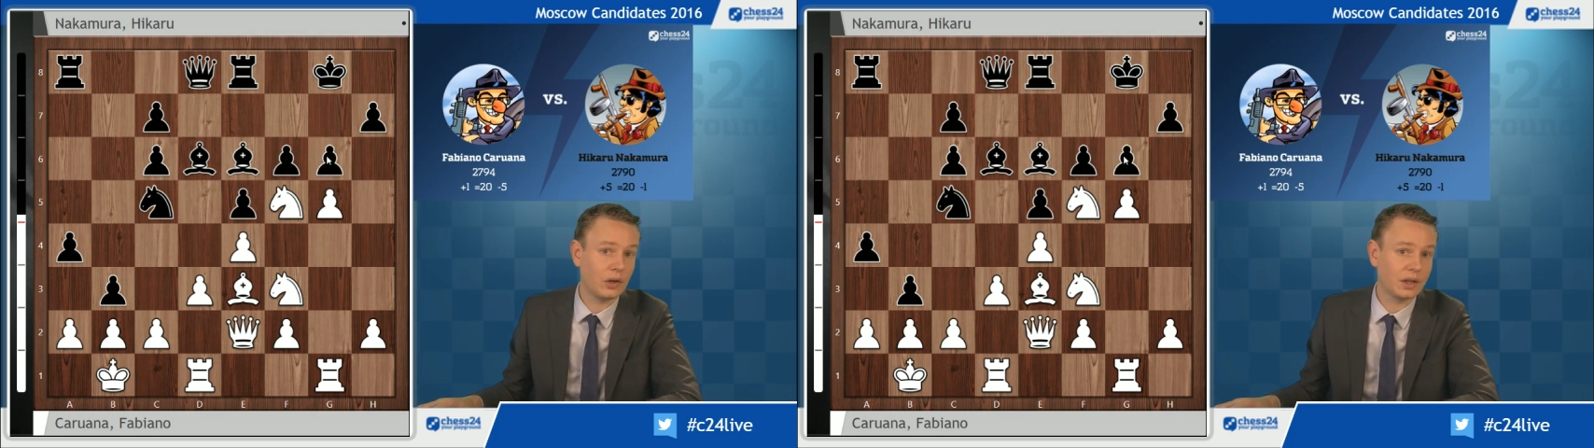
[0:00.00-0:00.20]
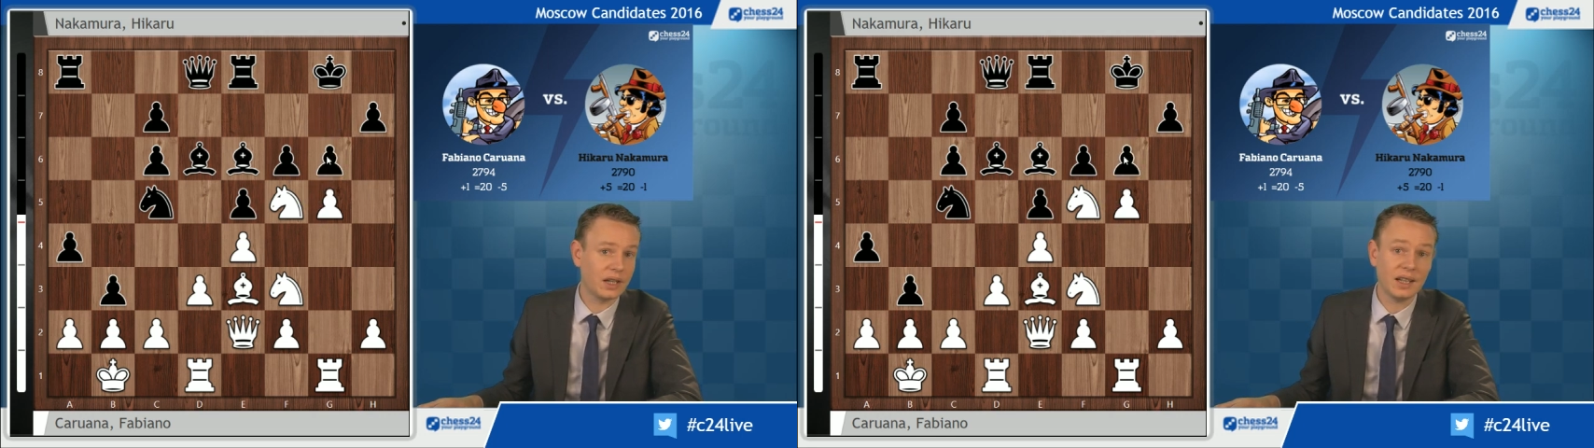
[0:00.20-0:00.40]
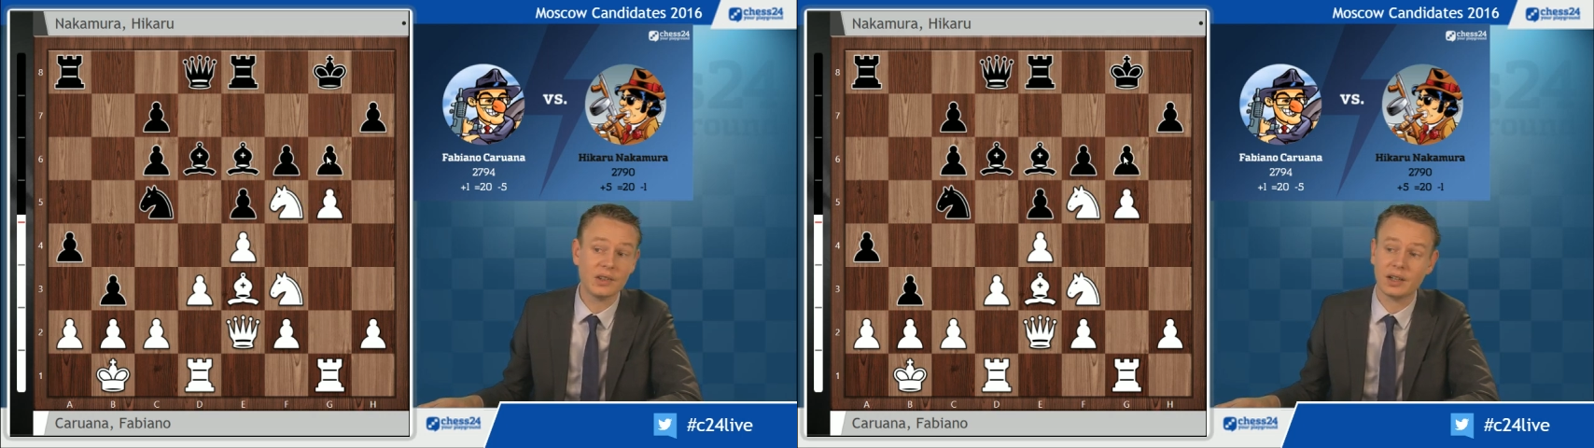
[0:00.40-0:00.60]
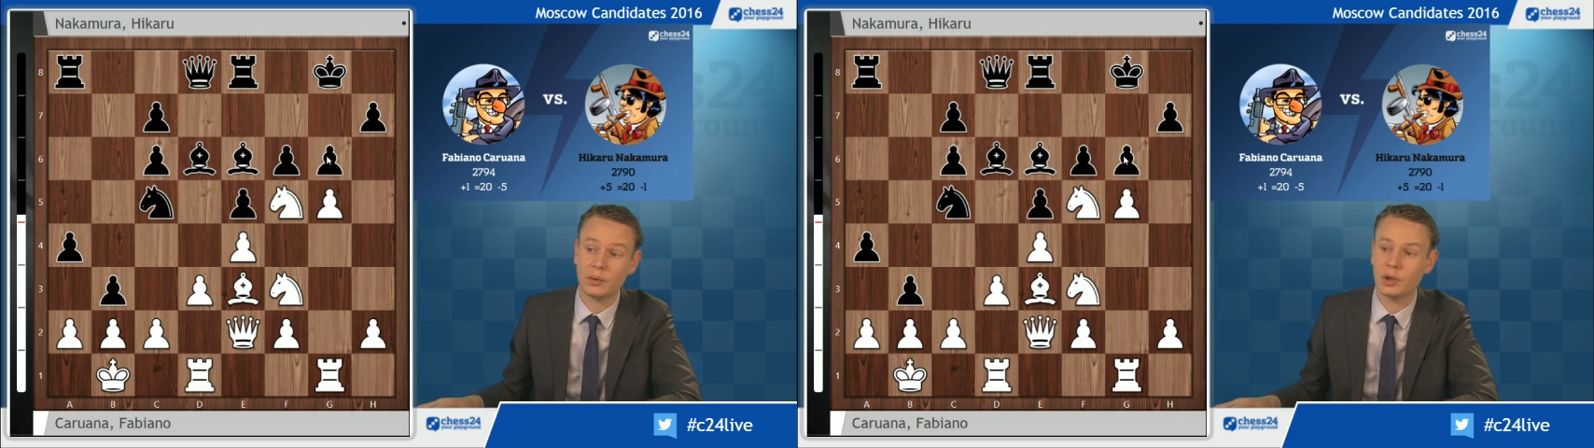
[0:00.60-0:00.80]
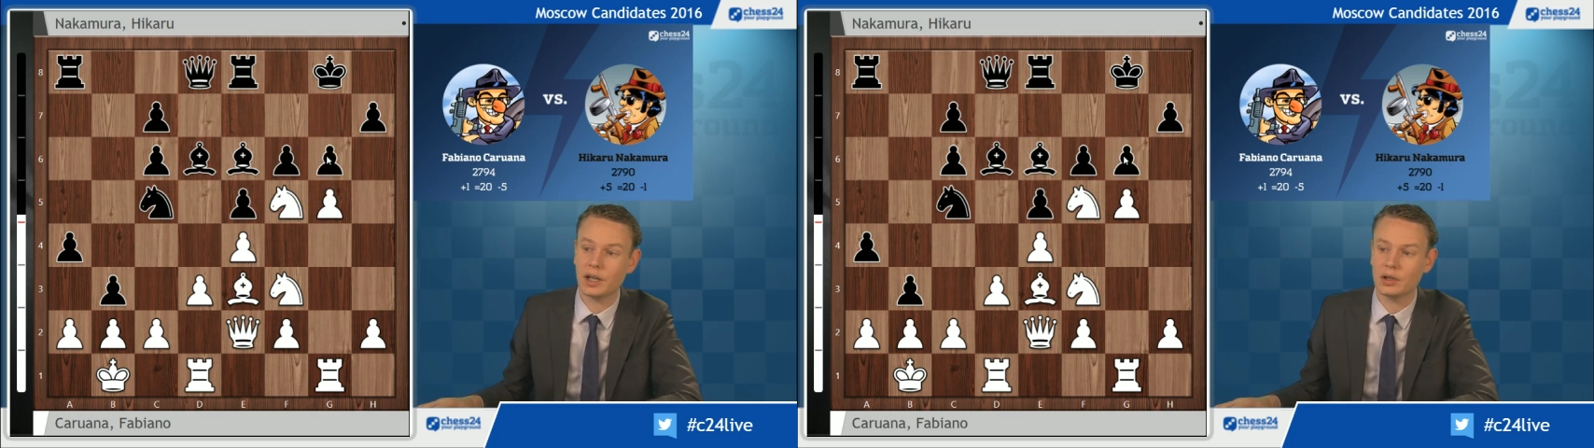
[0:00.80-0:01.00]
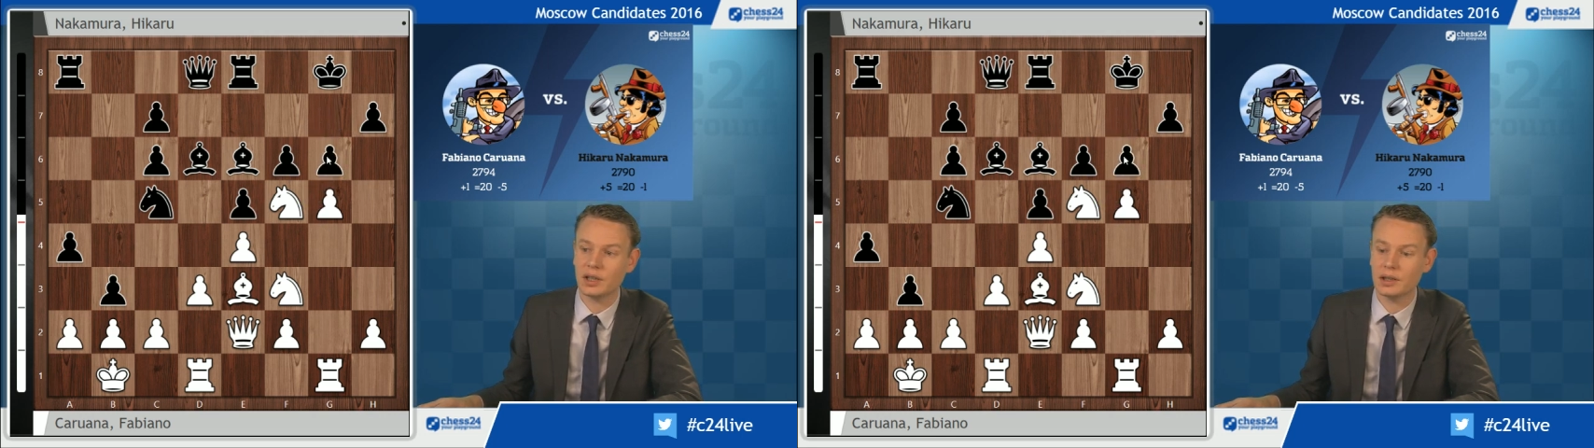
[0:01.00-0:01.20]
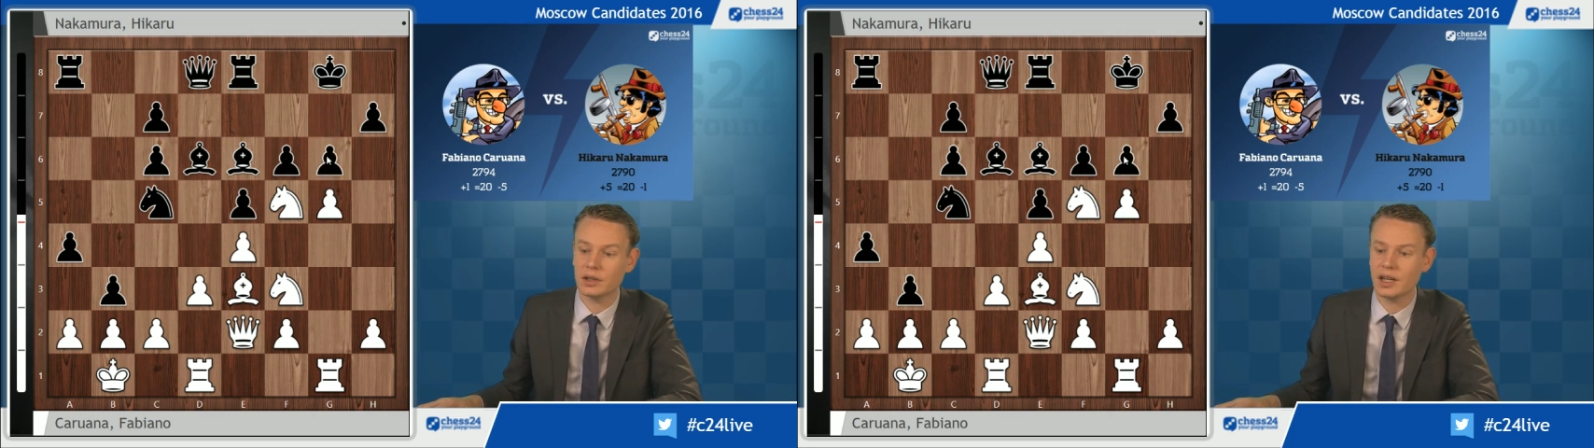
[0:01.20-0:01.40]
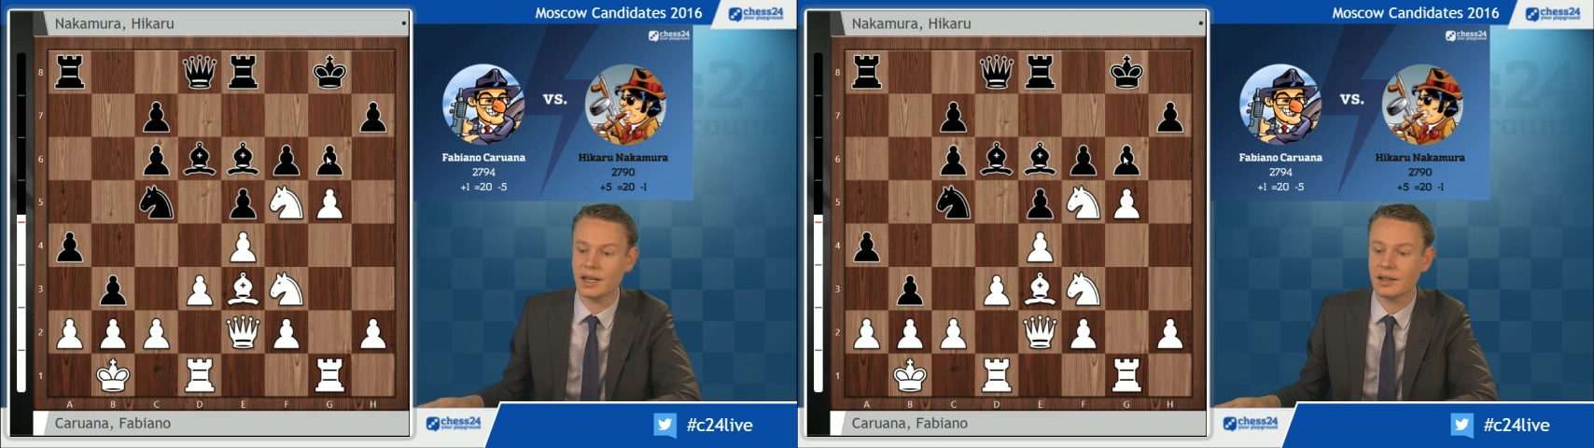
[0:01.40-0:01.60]
on the king side where you're under
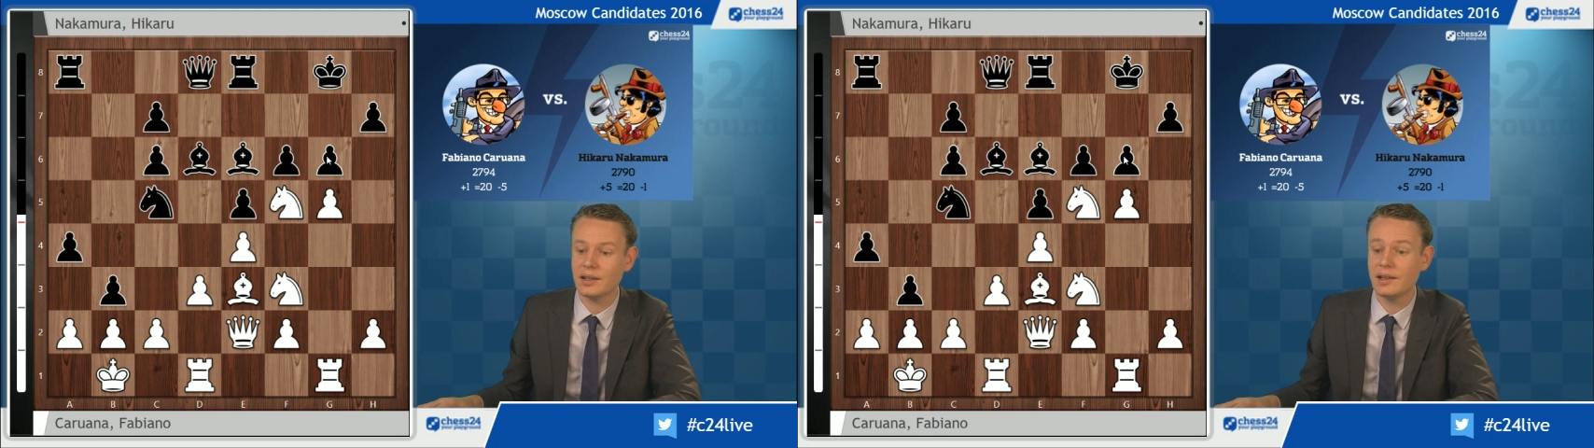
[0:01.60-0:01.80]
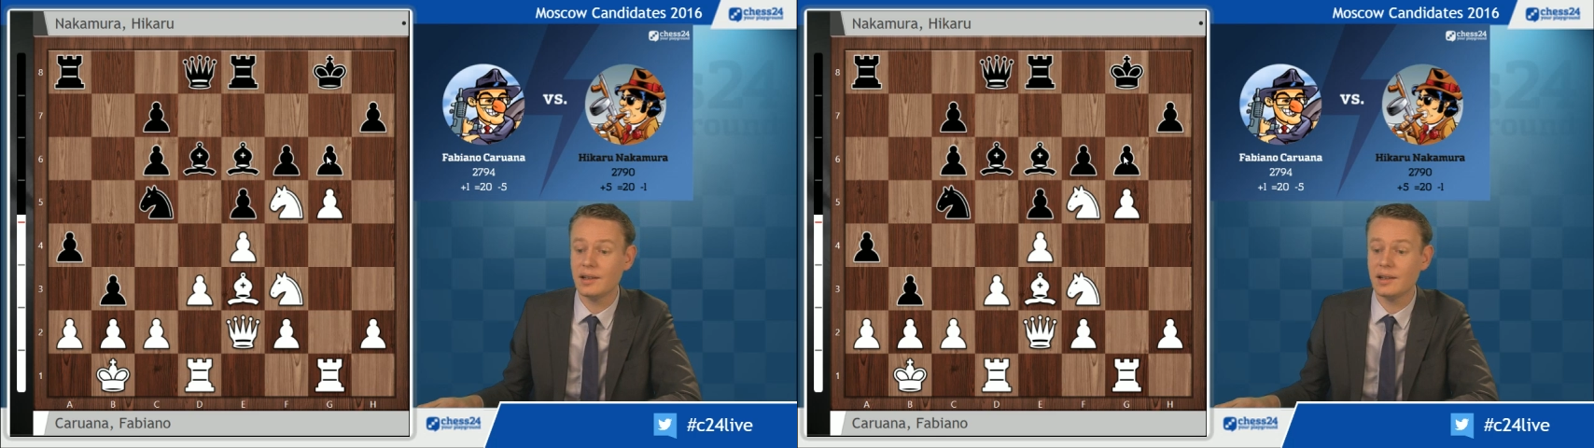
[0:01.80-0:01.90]
attack